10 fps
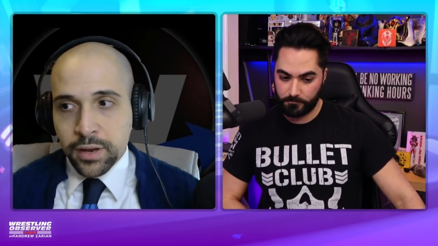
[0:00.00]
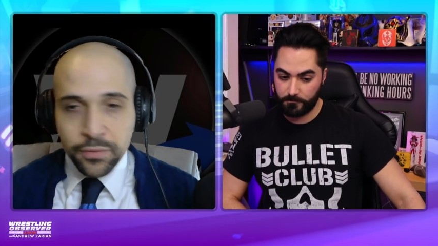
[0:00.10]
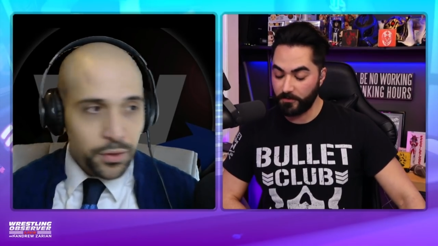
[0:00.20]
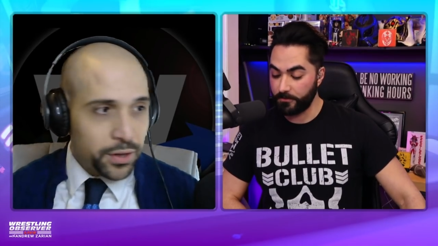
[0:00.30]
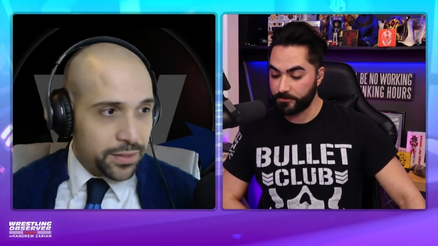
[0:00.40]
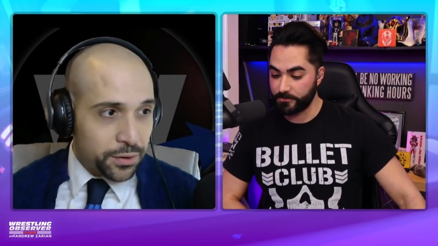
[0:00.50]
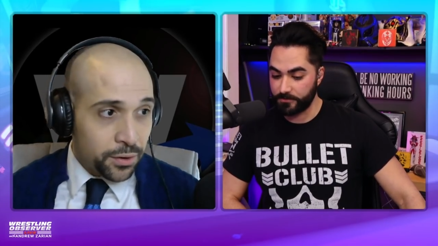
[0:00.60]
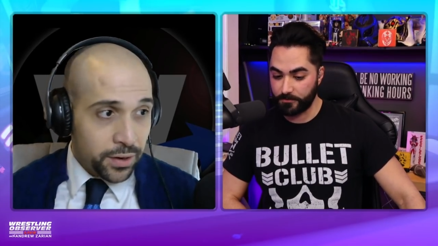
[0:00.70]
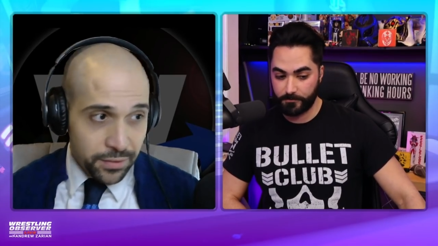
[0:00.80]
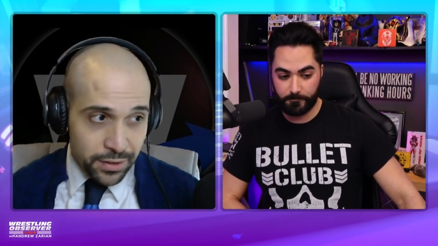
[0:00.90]
Speaker 1: and if you look at
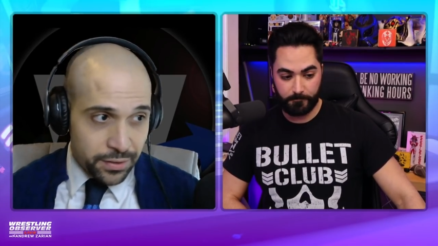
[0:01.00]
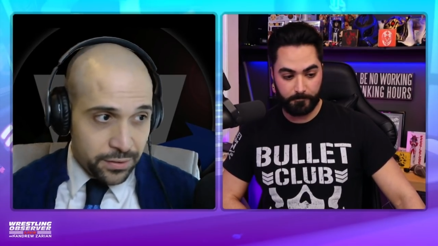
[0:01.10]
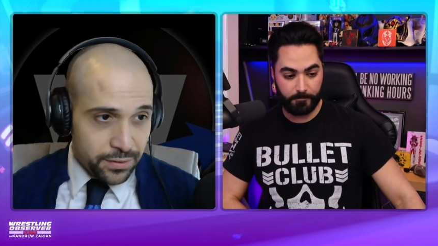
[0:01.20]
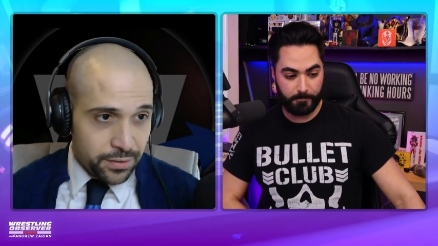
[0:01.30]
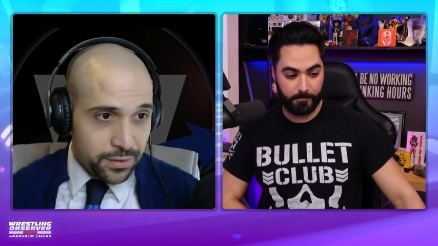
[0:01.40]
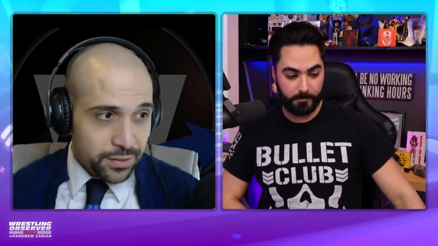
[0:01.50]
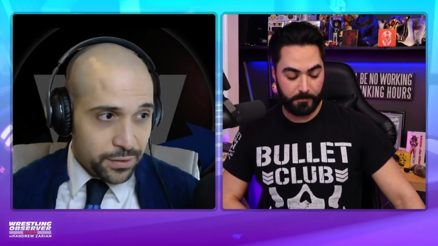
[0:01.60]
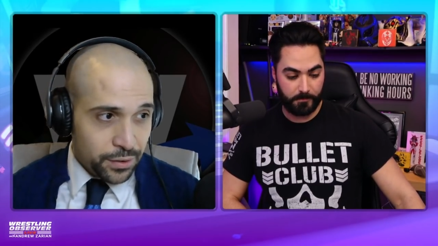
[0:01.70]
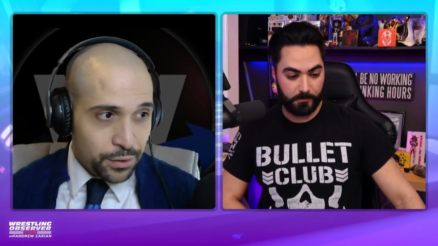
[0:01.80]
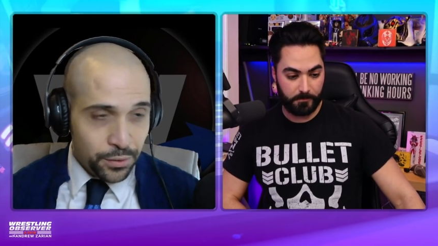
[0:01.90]
their even this
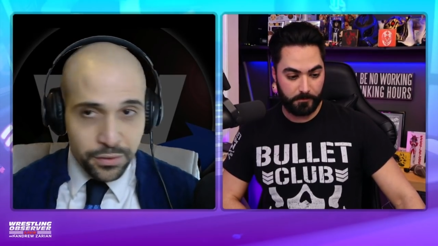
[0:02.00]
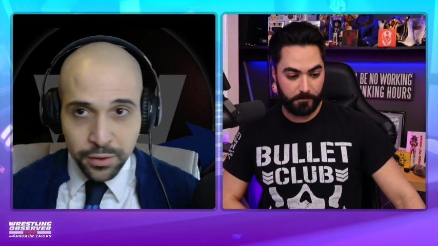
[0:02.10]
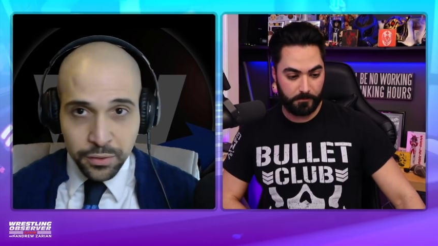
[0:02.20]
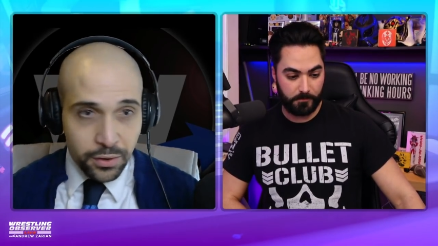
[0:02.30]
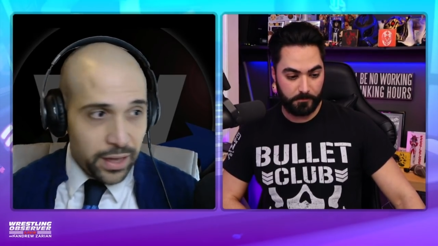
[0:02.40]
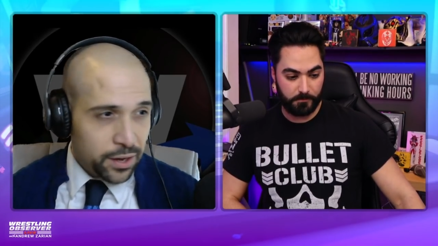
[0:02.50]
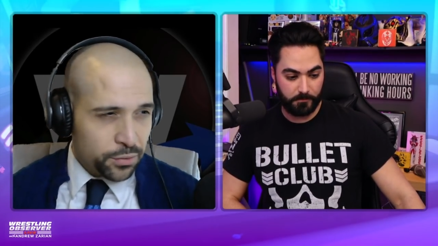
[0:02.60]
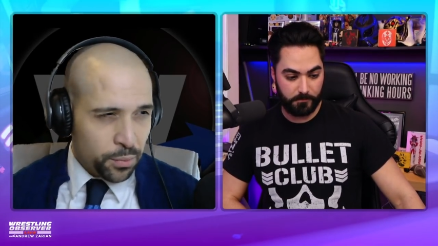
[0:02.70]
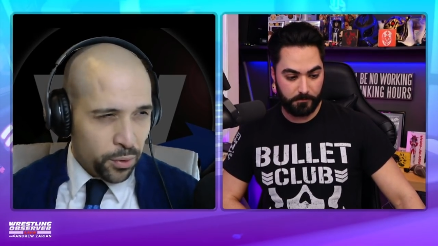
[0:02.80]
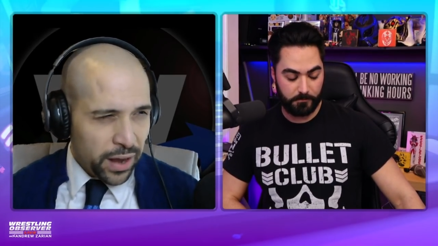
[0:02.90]
this includes their their
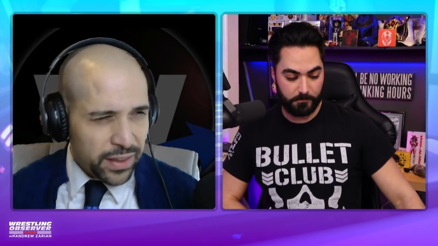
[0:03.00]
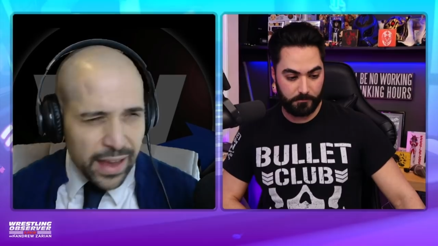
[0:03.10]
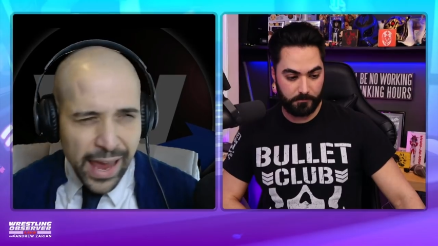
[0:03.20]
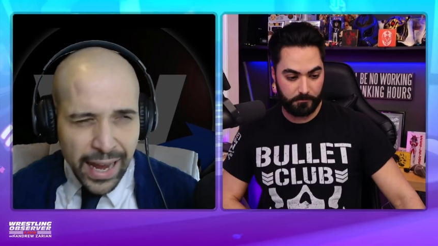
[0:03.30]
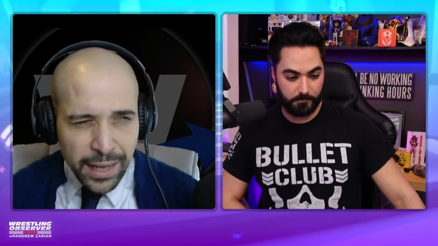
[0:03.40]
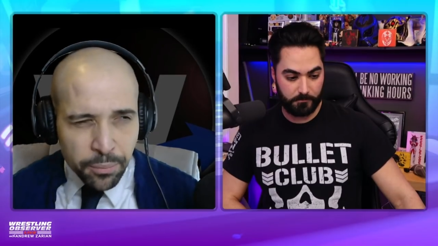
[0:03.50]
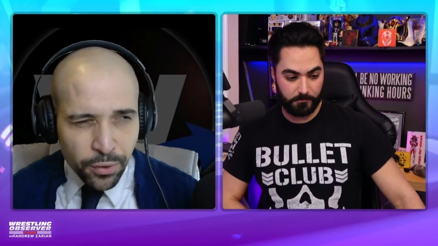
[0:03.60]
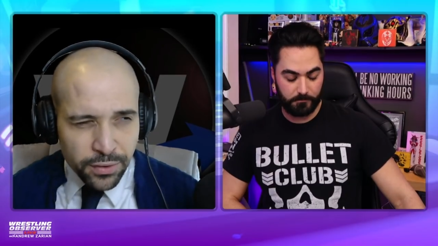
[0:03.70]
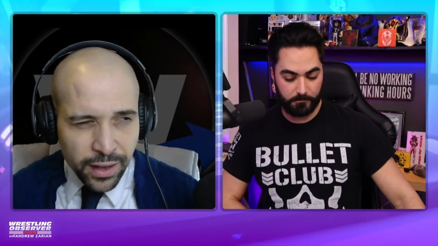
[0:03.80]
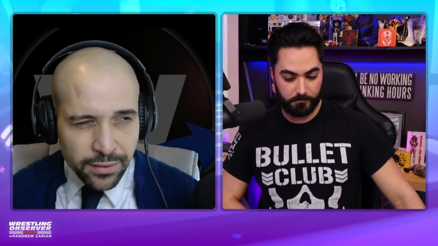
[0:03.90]
latest report, I think
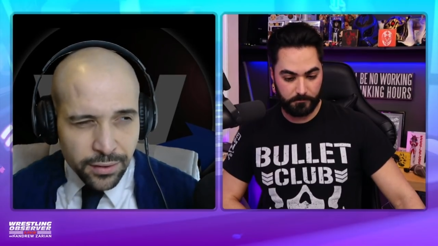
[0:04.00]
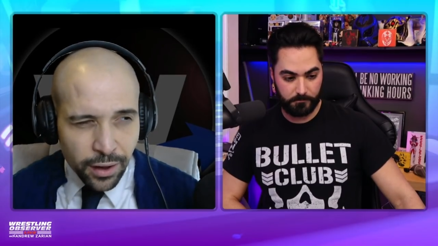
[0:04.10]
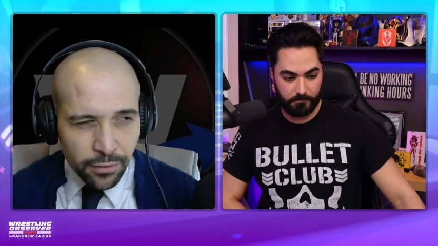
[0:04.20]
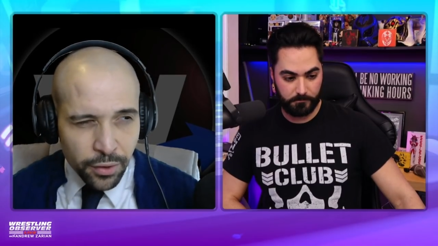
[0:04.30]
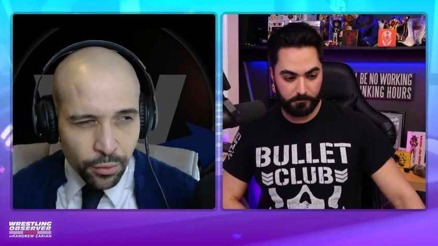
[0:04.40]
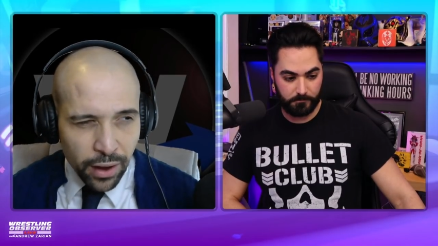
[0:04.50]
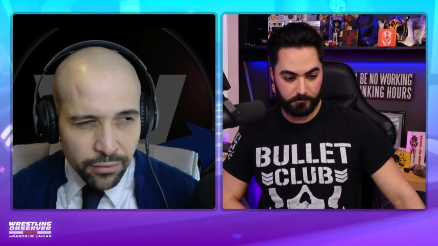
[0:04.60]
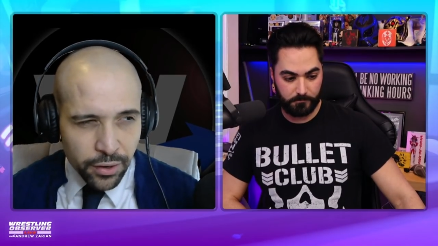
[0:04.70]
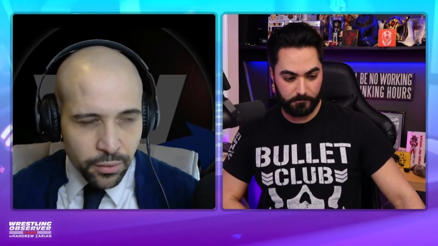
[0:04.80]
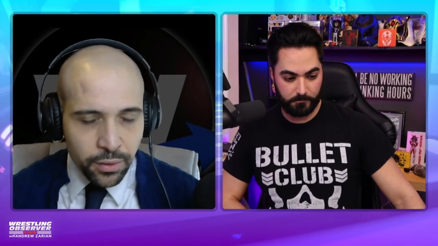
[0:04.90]
80% of their
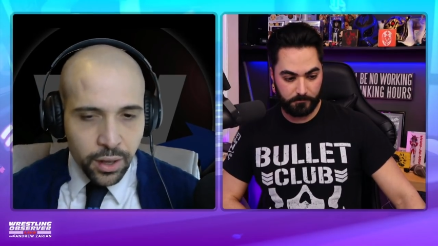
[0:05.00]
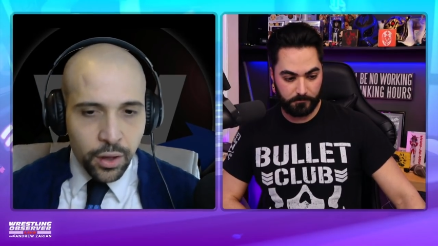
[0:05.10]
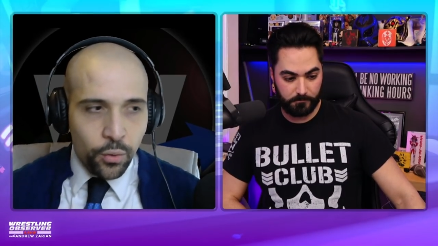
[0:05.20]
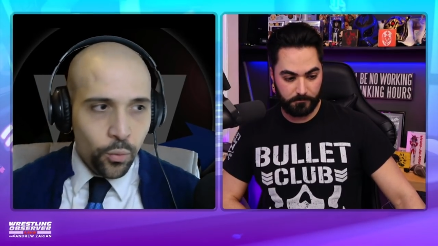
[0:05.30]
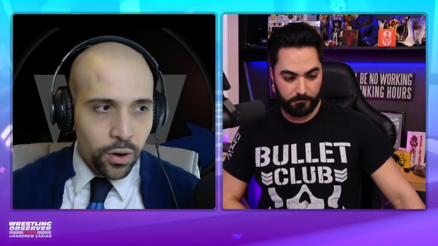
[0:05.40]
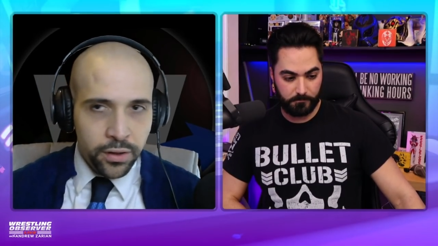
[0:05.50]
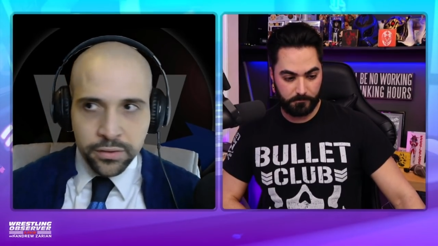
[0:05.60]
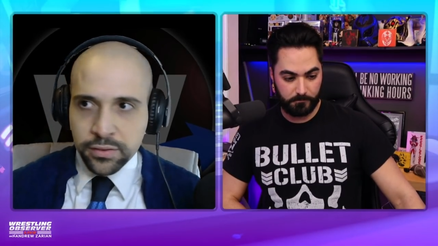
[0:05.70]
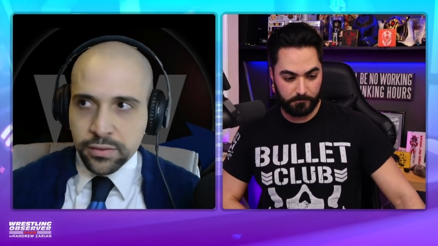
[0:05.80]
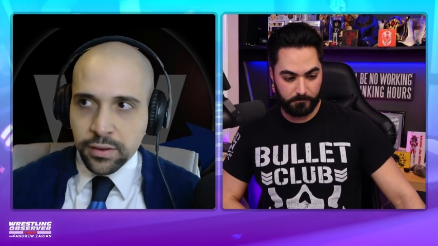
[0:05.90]
revenue
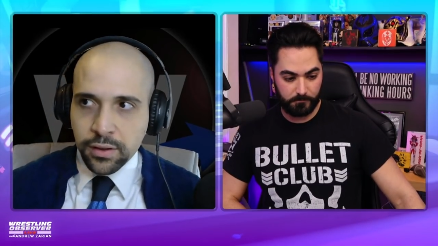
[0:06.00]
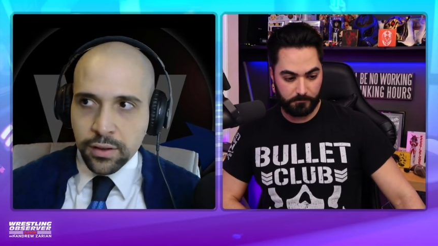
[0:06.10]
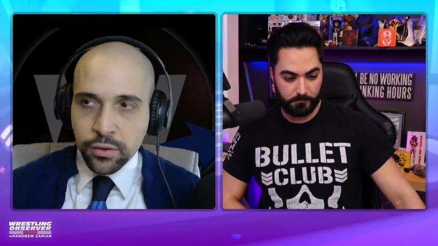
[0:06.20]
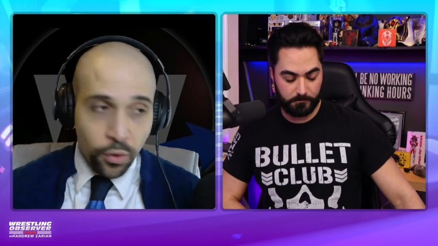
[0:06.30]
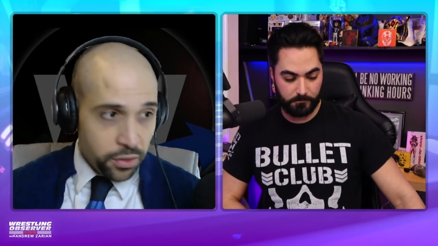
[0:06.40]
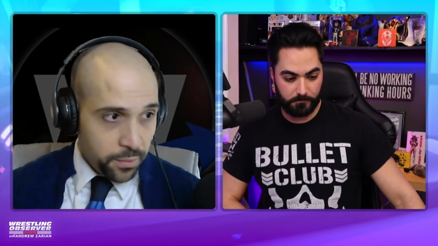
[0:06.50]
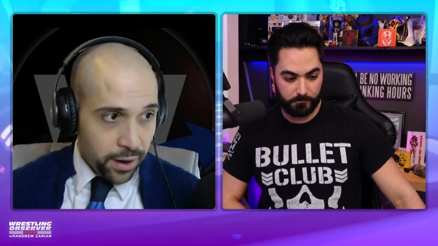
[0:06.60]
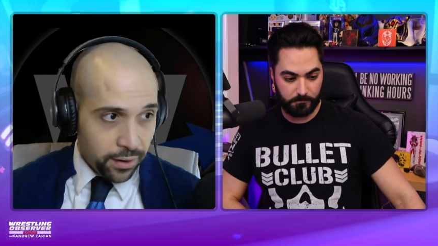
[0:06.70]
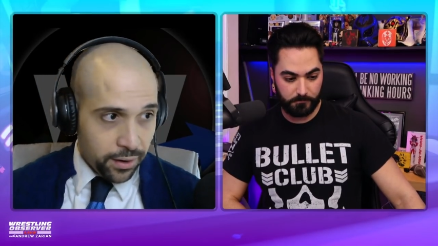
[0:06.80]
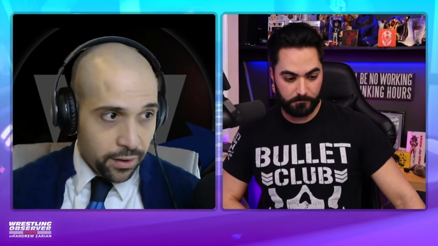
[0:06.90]
was North
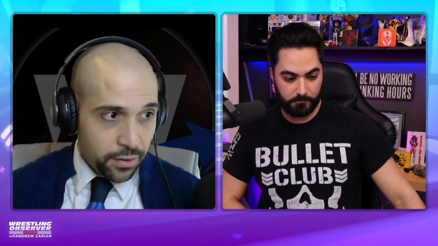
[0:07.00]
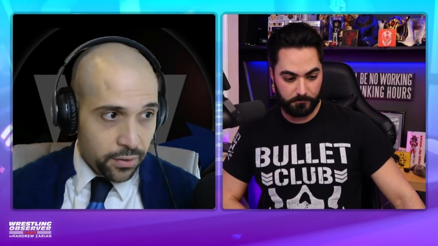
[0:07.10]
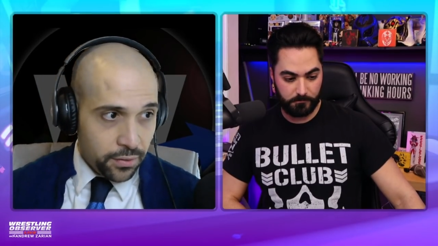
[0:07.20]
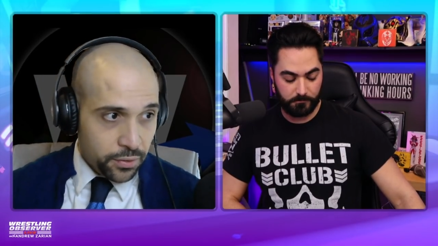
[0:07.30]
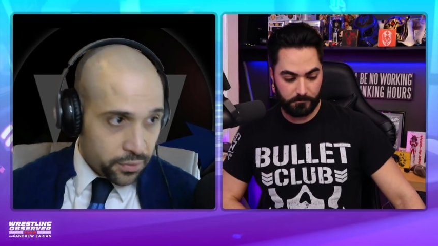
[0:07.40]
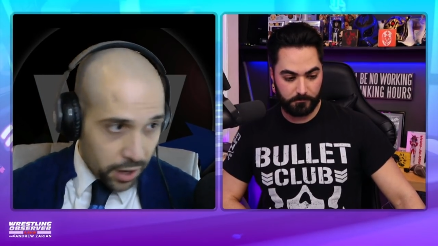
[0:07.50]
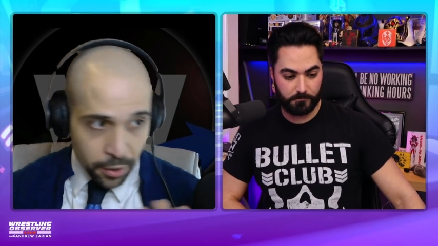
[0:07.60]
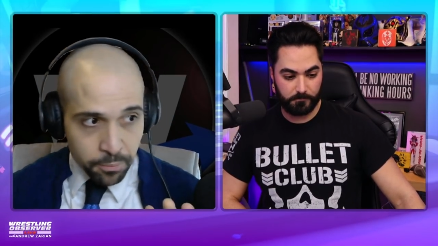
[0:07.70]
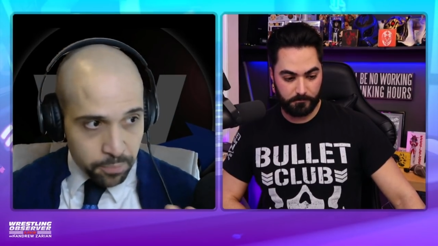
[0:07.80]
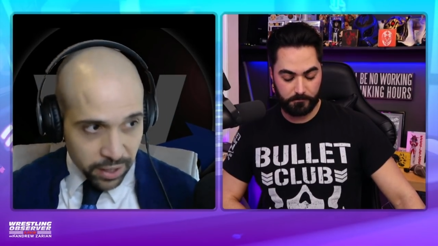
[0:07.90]
America. Their
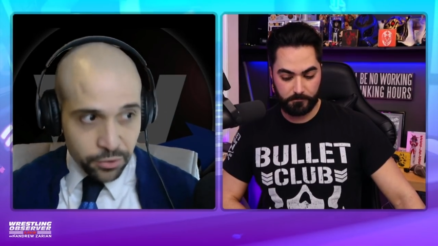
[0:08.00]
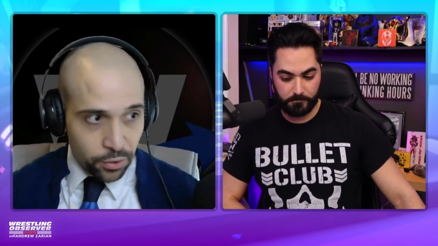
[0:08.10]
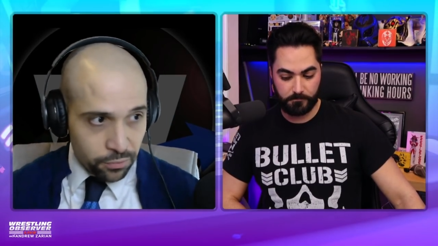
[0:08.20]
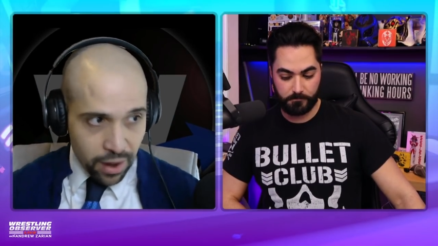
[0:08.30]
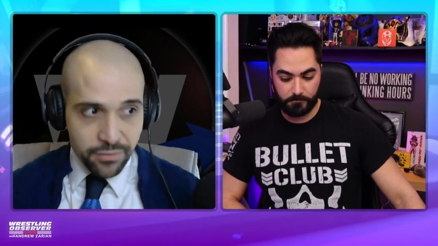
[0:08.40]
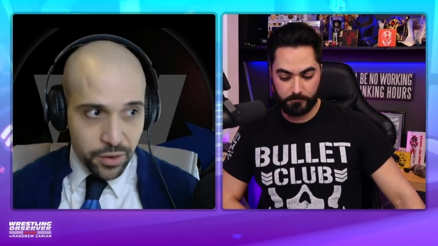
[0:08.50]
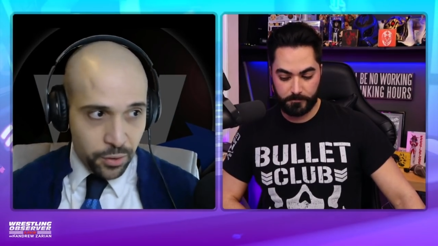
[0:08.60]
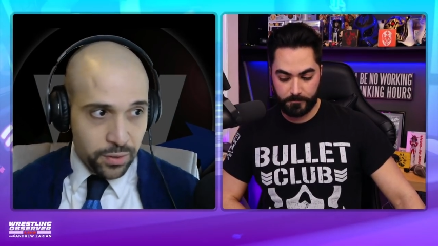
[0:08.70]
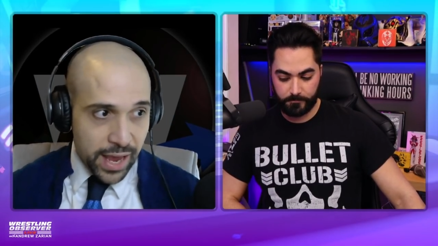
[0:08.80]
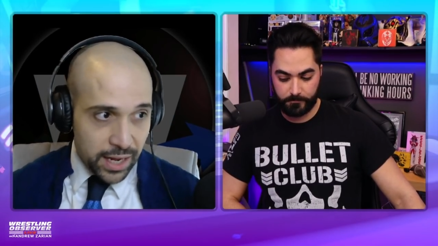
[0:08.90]
entire picture of revenue,